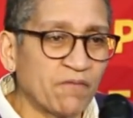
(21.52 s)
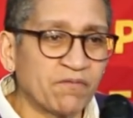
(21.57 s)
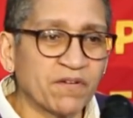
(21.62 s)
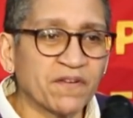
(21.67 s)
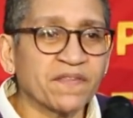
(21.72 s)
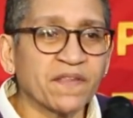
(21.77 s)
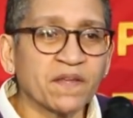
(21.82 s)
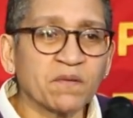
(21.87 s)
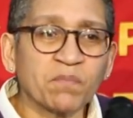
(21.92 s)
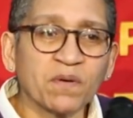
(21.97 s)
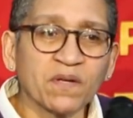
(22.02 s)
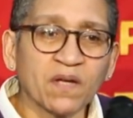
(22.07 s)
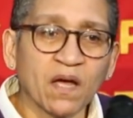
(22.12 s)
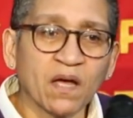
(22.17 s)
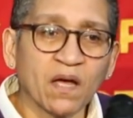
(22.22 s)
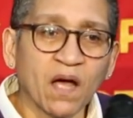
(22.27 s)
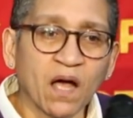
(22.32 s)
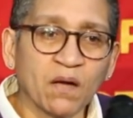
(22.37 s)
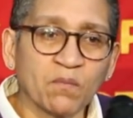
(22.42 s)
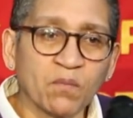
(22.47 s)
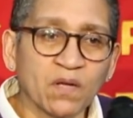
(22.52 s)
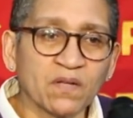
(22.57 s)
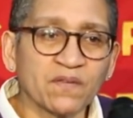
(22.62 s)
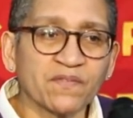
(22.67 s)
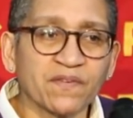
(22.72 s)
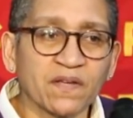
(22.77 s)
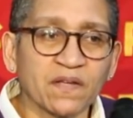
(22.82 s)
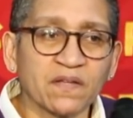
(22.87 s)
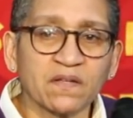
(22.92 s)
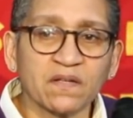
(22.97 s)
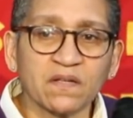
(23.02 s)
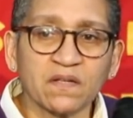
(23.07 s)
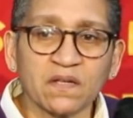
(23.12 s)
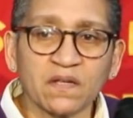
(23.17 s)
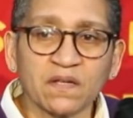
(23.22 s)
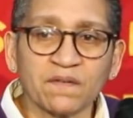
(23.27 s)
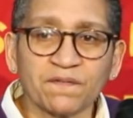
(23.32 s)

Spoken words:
everything, but I will say that